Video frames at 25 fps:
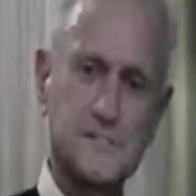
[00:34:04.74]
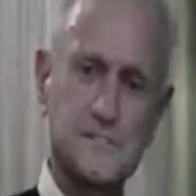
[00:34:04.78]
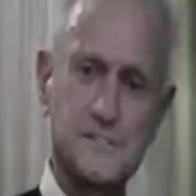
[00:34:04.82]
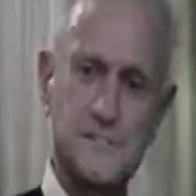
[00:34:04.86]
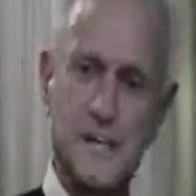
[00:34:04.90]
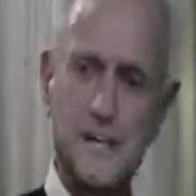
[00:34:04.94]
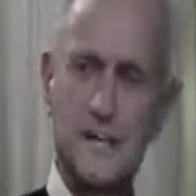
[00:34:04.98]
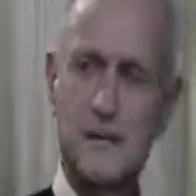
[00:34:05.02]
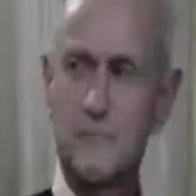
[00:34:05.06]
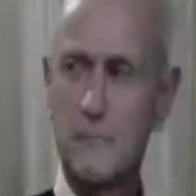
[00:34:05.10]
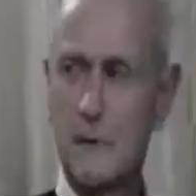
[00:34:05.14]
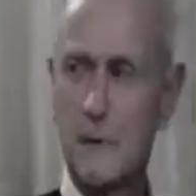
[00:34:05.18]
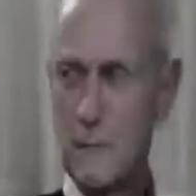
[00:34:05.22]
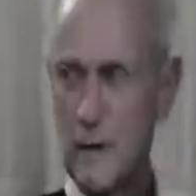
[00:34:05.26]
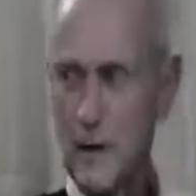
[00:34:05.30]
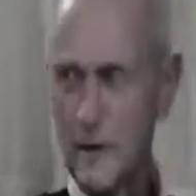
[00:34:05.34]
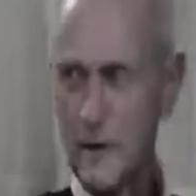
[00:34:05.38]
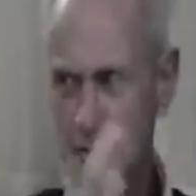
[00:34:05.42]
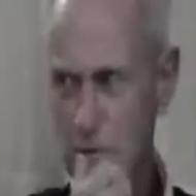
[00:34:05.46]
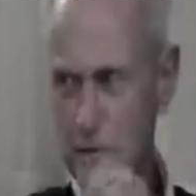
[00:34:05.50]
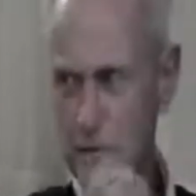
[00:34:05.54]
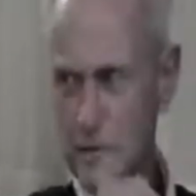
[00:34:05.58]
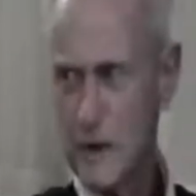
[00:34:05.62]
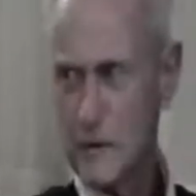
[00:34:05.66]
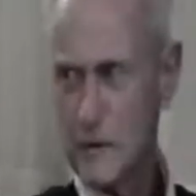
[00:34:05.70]
later, my
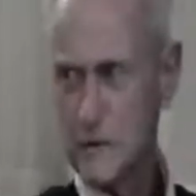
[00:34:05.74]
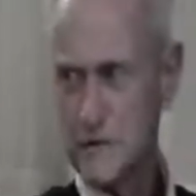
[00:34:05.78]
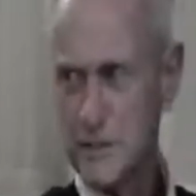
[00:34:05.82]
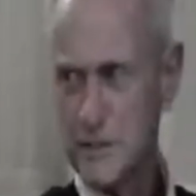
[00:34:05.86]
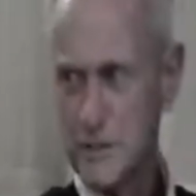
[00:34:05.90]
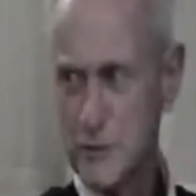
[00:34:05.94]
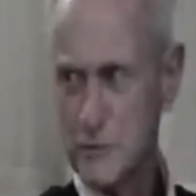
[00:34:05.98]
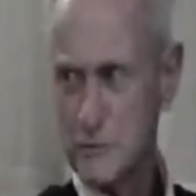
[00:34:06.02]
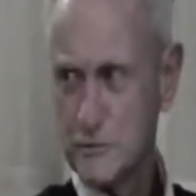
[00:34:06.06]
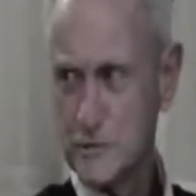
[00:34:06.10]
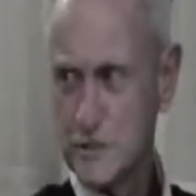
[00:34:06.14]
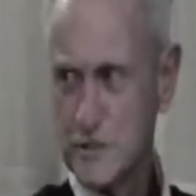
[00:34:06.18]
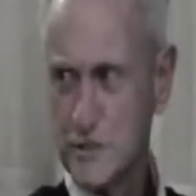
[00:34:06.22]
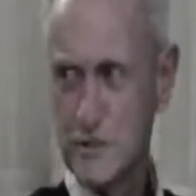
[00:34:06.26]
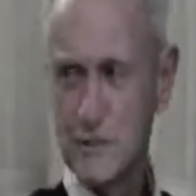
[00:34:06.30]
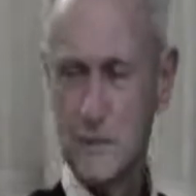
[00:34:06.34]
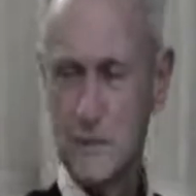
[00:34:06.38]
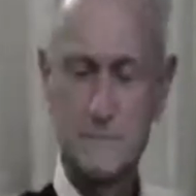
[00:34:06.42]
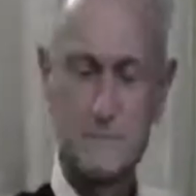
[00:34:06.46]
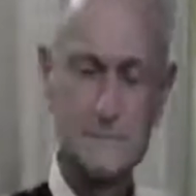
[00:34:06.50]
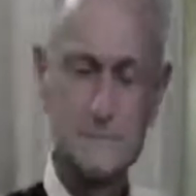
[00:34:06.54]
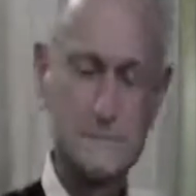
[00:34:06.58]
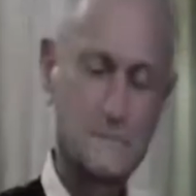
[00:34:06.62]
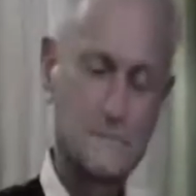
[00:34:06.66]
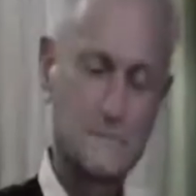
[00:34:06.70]
mother-in-law shows up.
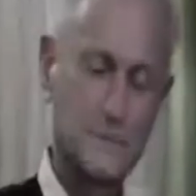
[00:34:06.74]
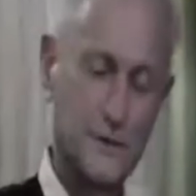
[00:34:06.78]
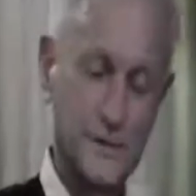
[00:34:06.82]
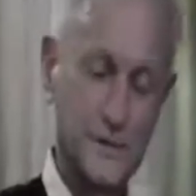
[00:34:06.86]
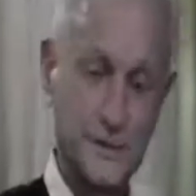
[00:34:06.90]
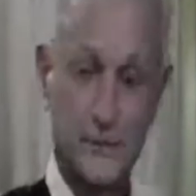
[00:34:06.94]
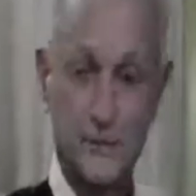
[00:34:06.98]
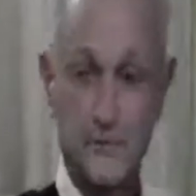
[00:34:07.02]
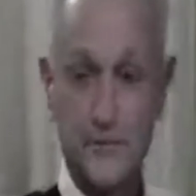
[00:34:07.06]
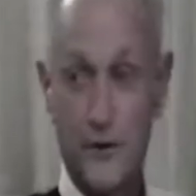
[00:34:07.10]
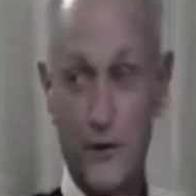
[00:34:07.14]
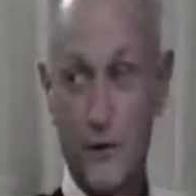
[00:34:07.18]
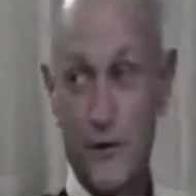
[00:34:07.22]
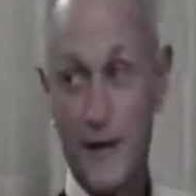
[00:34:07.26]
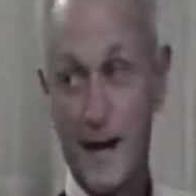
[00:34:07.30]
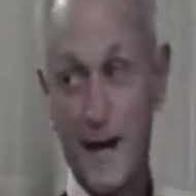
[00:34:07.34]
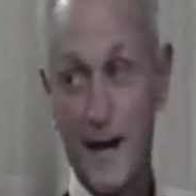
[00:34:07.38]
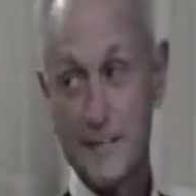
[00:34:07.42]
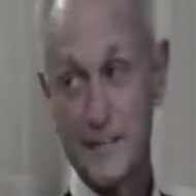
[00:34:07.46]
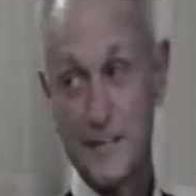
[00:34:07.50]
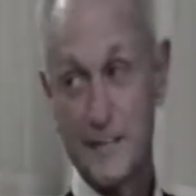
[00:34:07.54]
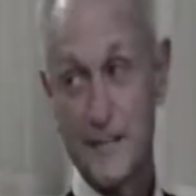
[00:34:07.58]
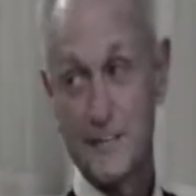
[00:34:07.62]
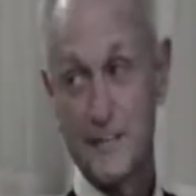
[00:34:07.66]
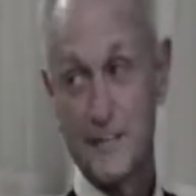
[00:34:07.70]
Well, you'd have thought
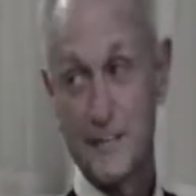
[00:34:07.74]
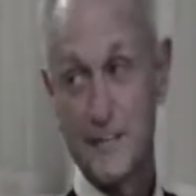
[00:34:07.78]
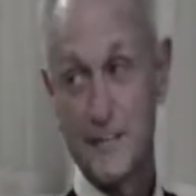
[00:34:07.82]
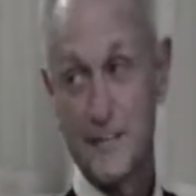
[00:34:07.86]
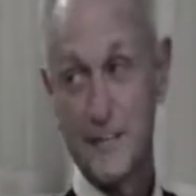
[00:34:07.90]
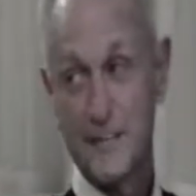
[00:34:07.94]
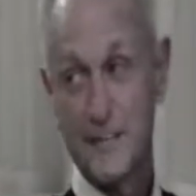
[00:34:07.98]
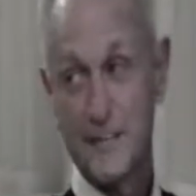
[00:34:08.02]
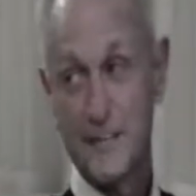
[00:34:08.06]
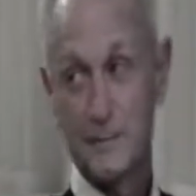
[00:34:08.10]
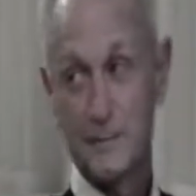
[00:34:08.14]
I got the headache,